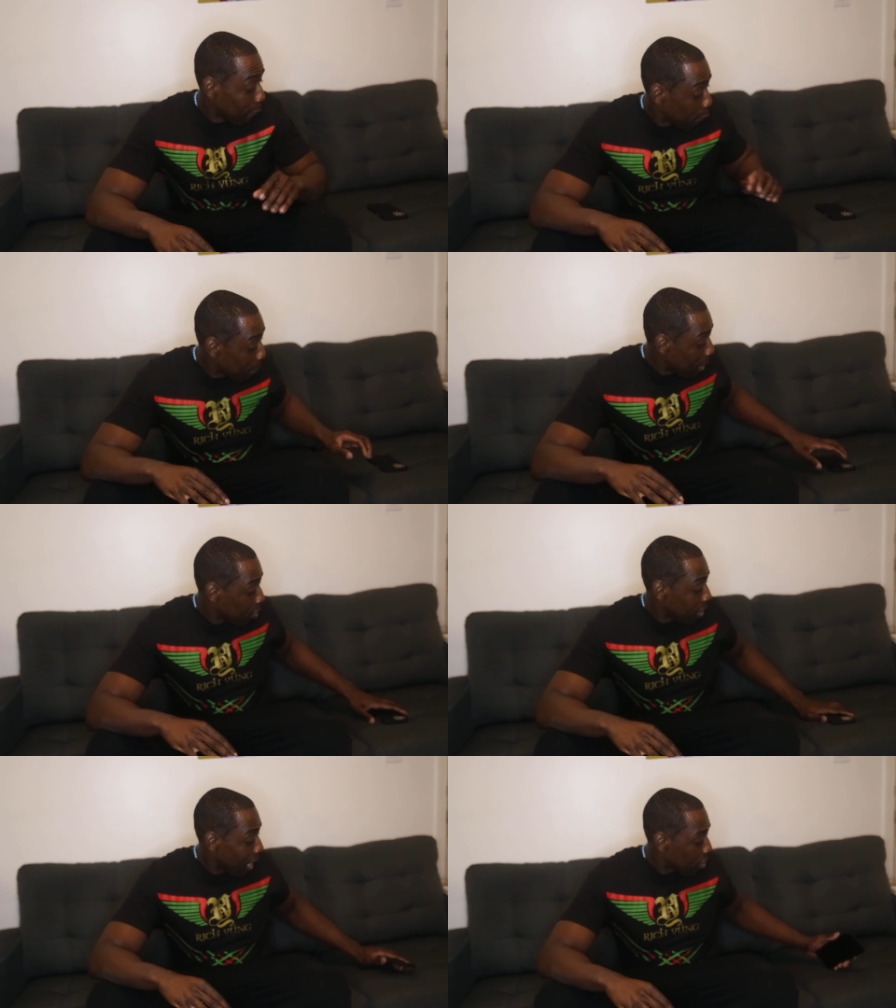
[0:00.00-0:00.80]

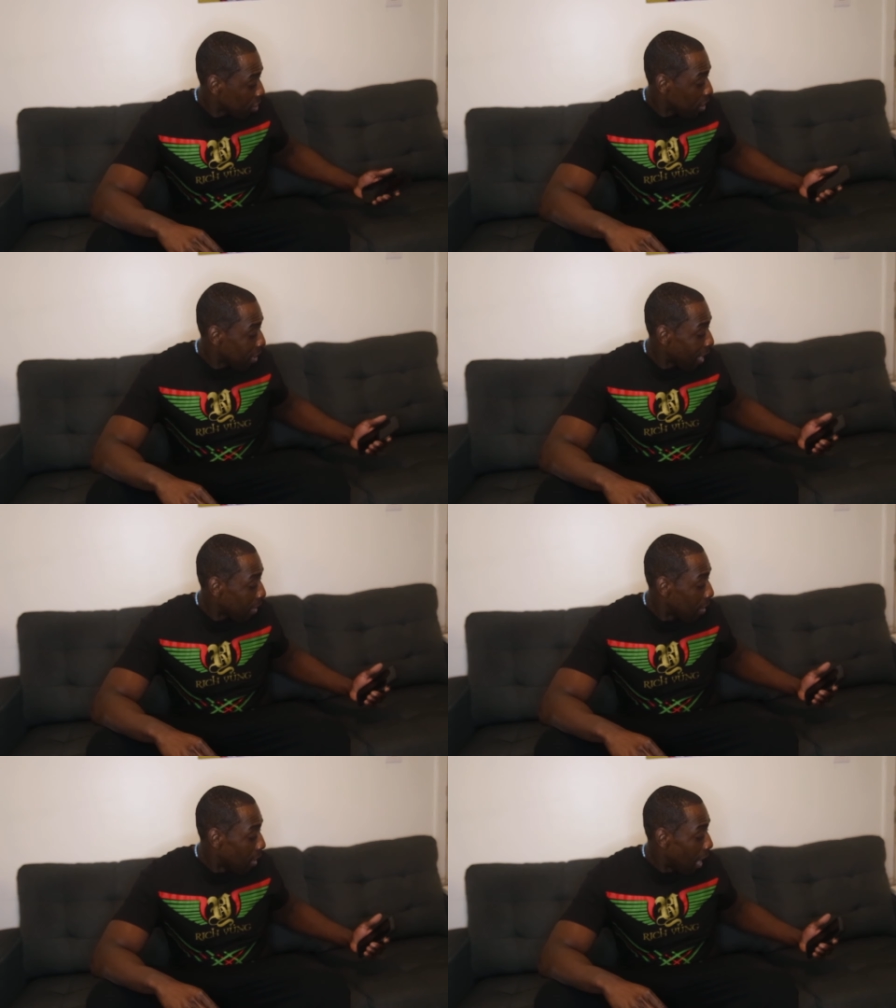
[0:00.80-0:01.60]
confirmation actually
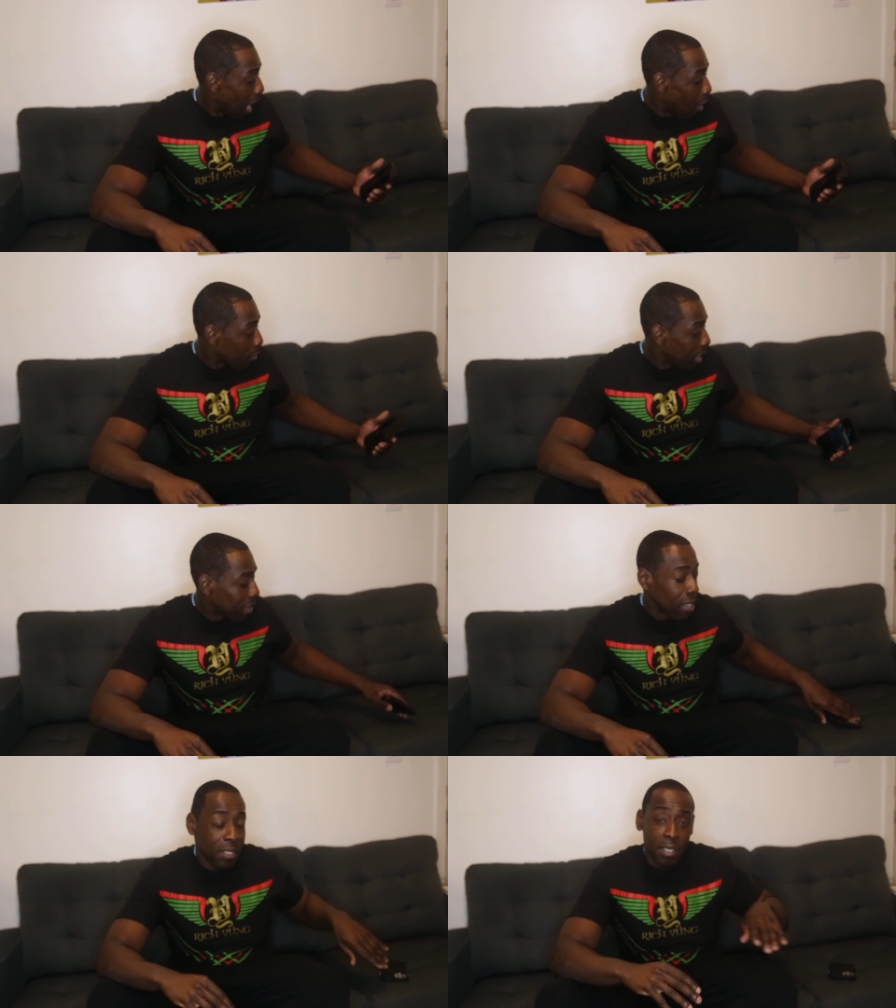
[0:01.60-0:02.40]
that I'll
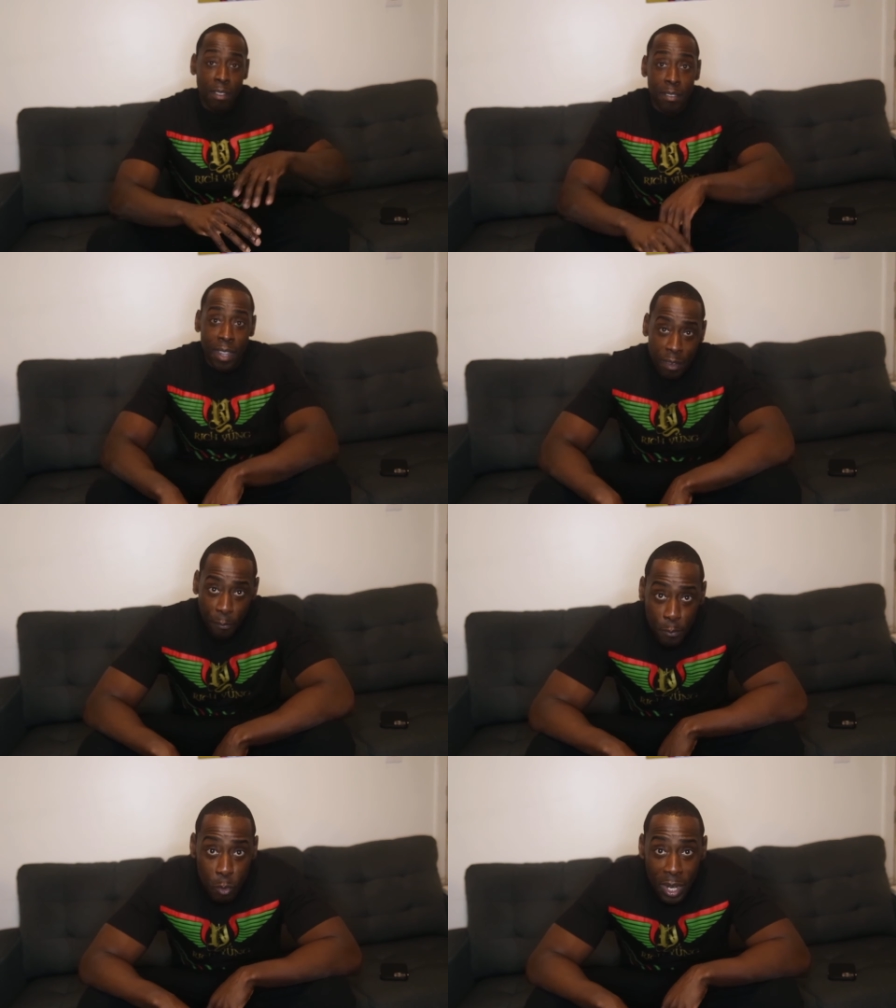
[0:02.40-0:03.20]
get this in the
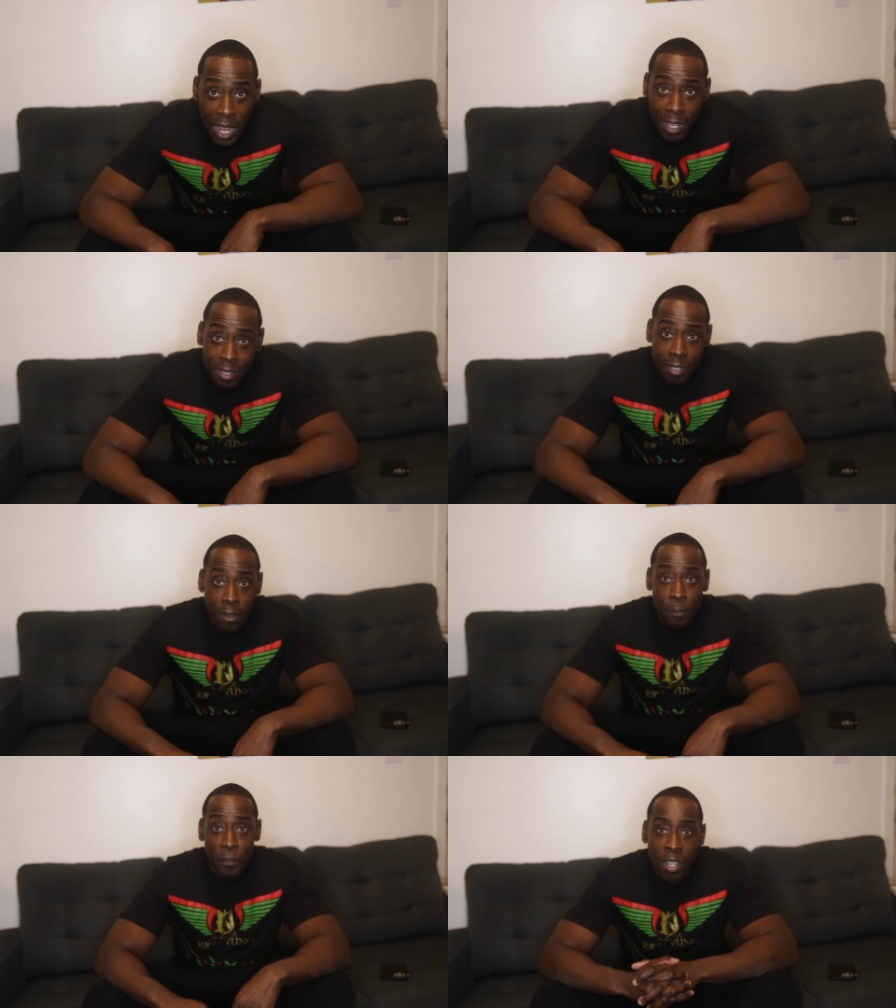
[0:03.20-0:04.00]
next few days.